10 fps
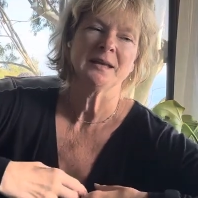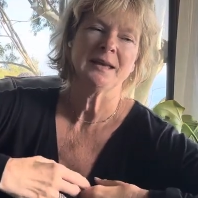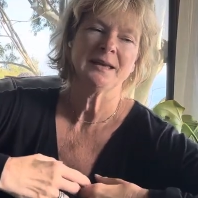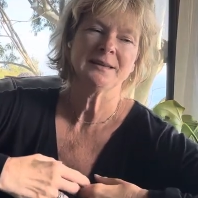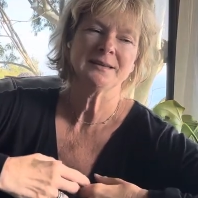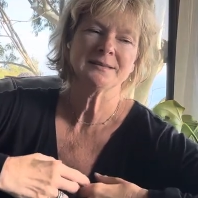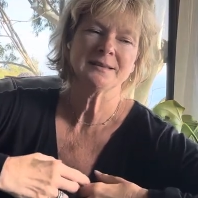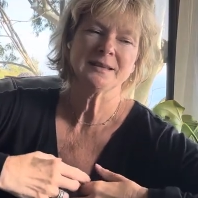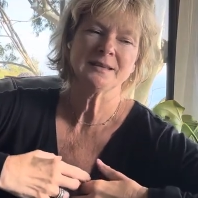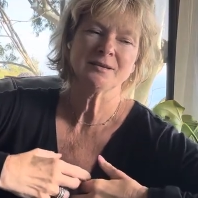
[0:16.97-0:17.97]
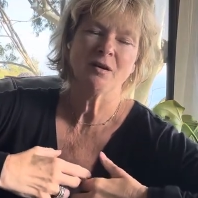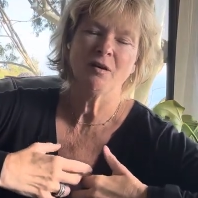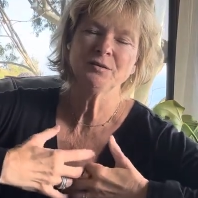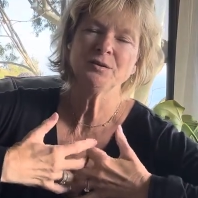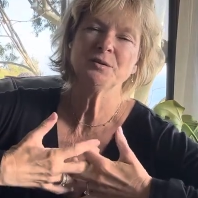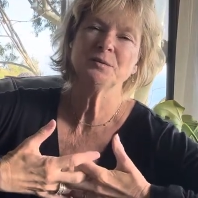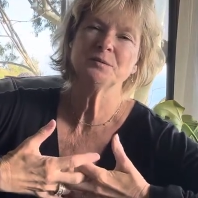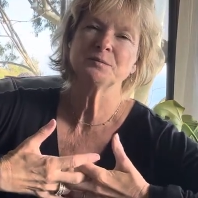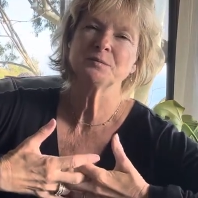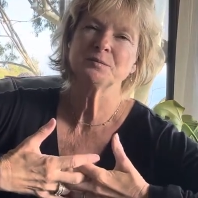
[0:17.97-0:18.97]
and and
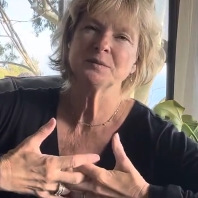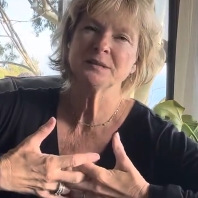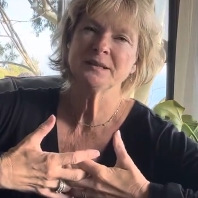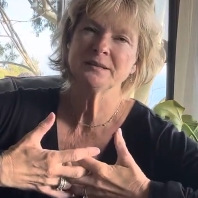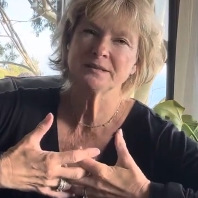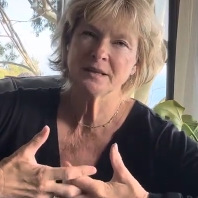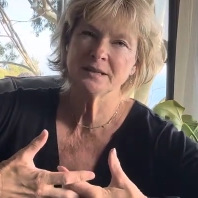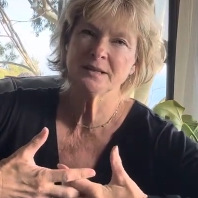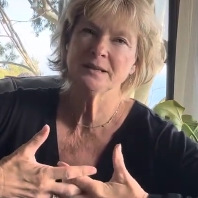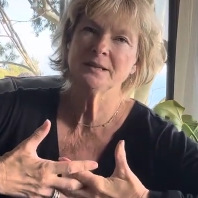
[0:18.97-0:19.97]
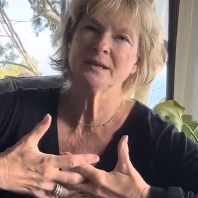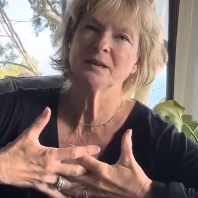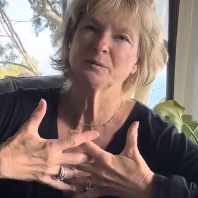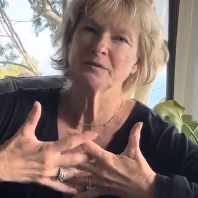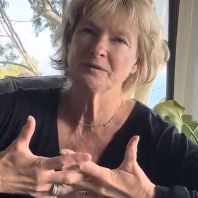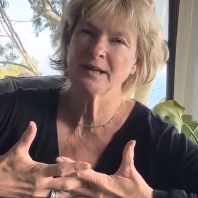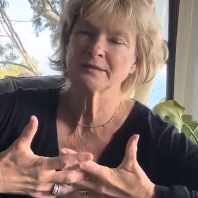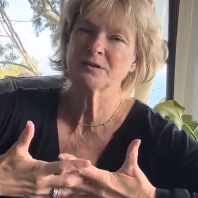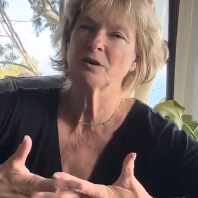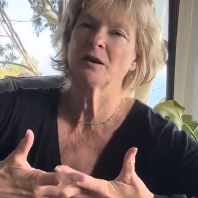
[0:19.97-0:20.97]
also really study and
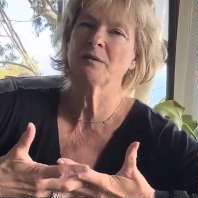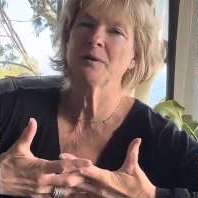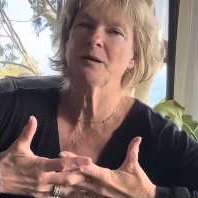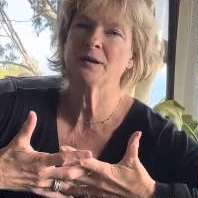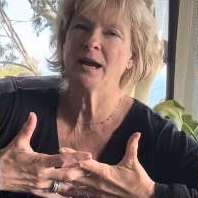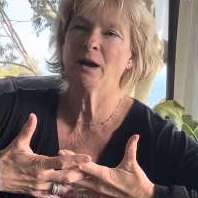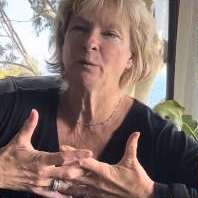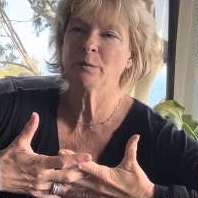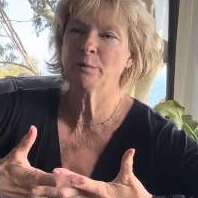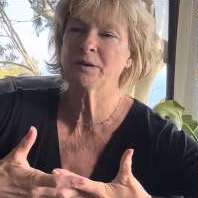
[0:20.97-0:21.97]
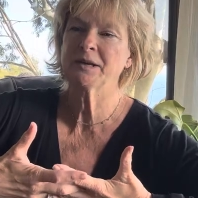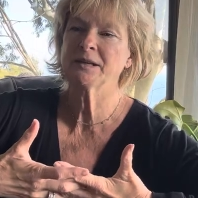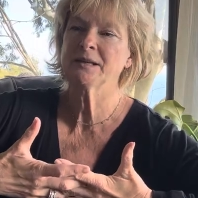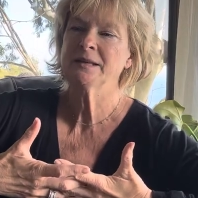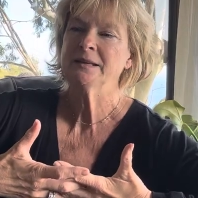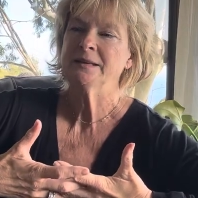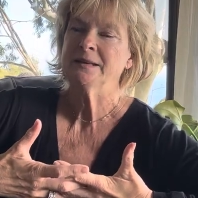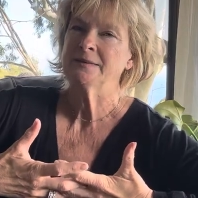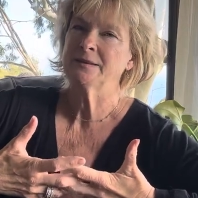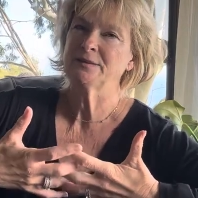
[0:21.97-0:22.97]
reflect and talk about how we bring
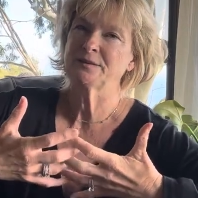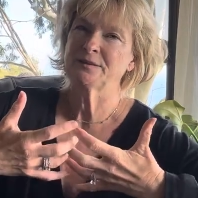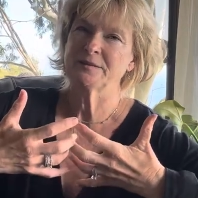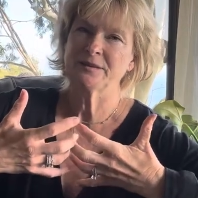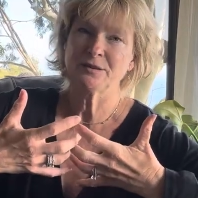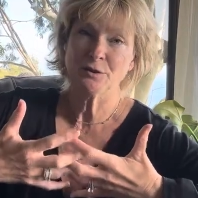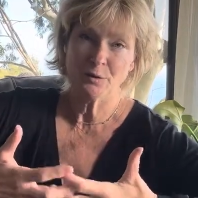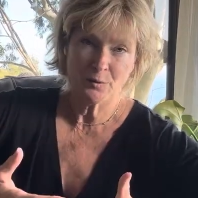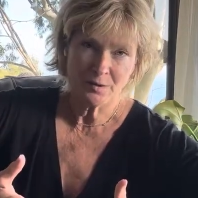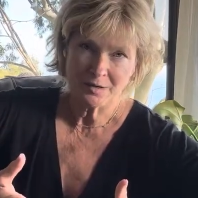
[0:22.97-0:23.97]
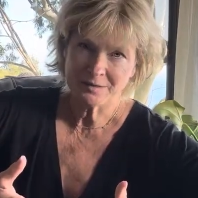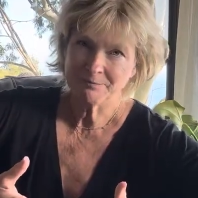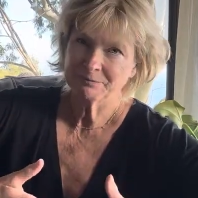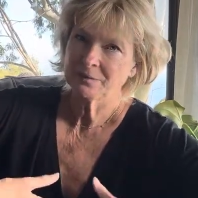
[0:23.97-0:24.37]
this this yoga,